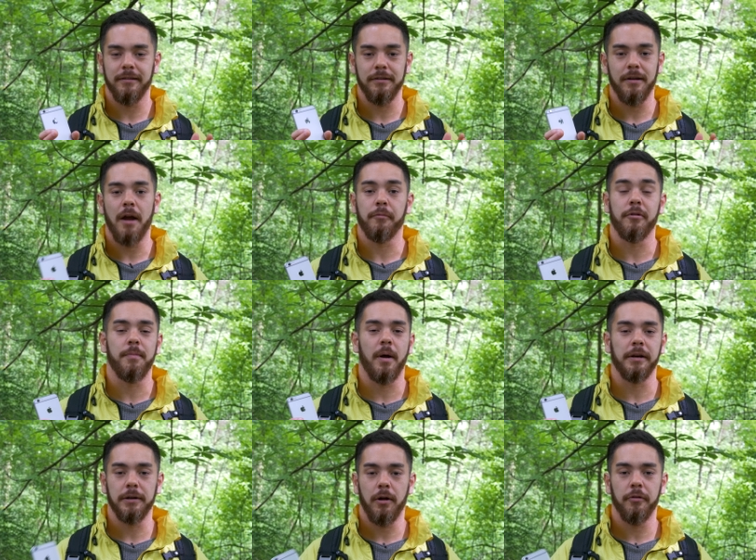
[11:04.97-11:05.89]
to not
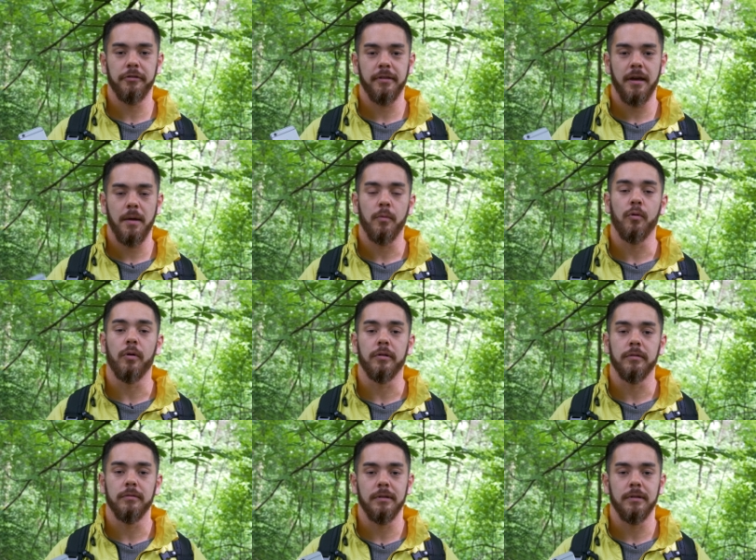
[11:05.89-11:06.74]
respond at all to them, or,